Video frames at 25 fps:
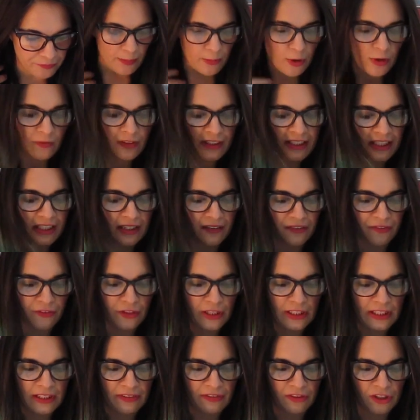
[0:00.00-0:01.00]
And obviously the
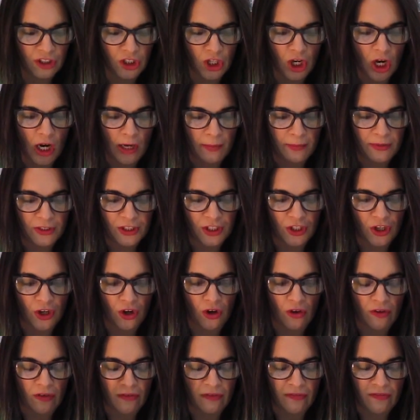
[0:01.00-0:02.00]
three different types
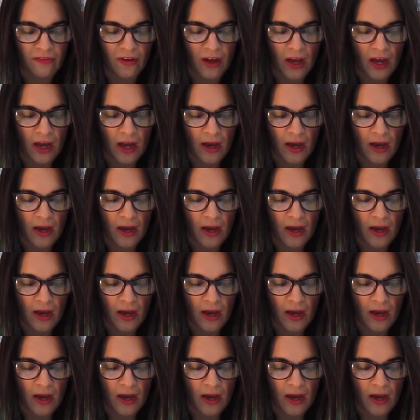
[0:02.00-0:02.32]
of